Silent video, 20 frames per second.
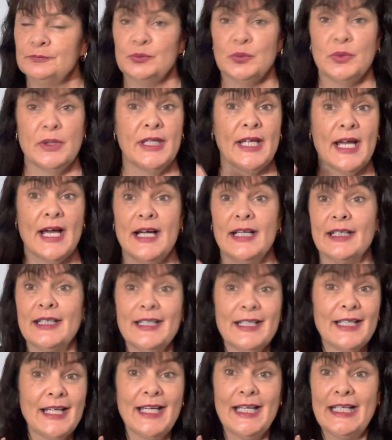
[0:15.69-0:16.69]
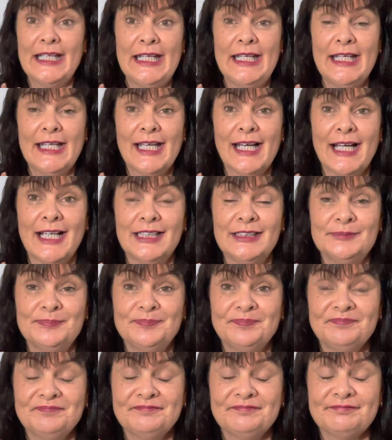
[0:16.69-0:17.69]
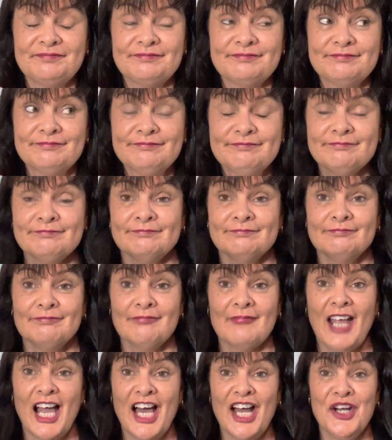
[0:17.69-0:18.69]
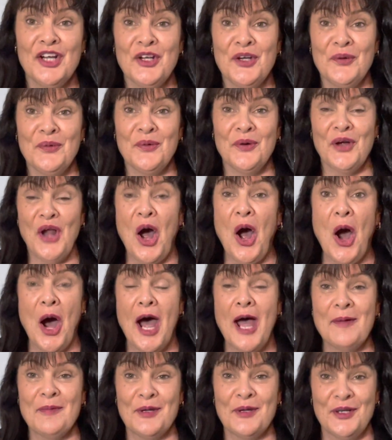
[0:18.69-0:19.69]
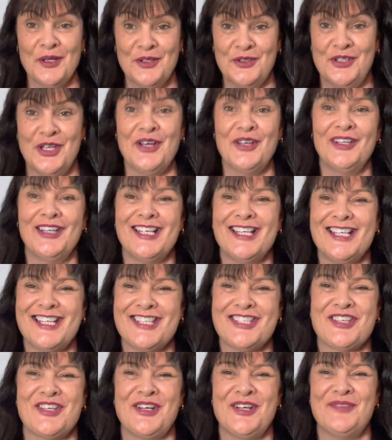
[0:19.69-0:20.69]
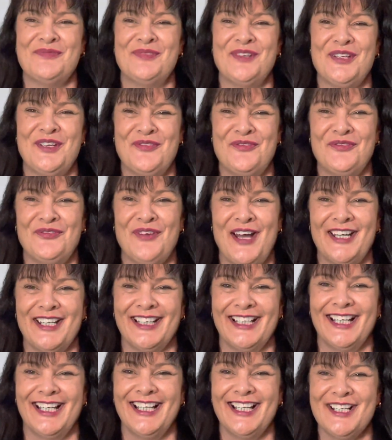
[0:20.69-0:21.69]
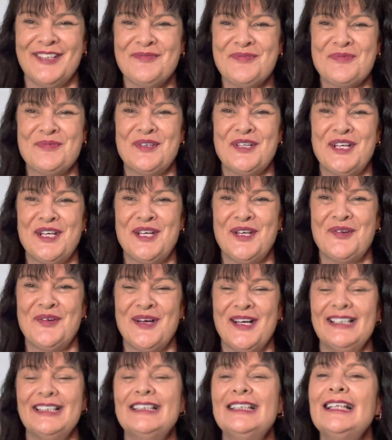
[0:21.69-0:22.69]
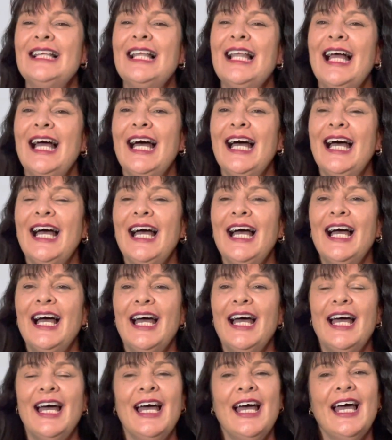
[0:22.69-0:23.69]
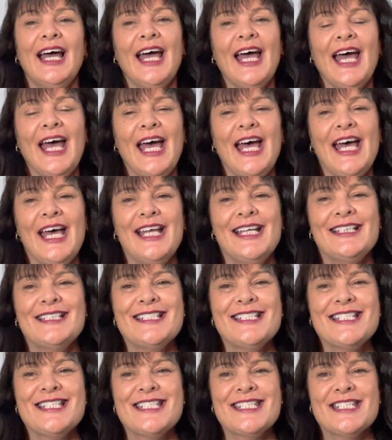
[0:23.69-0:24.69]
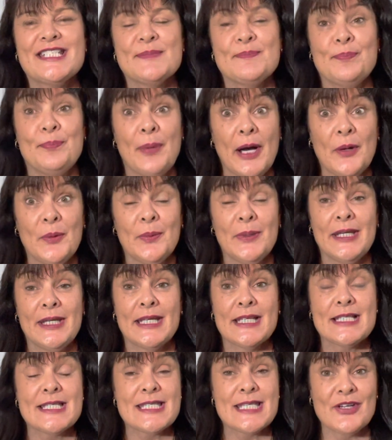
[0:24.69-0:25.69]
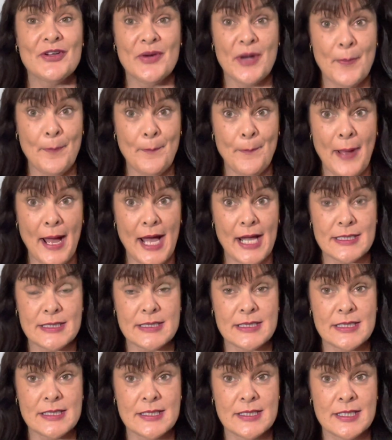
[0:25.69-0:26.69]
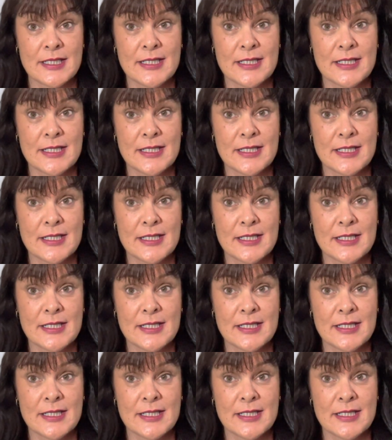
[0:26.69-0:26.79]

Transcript: We can't get our hair cut. I don't know what I'm going to do. It's going to be fun and games, but anyway. But we can sit on a bus.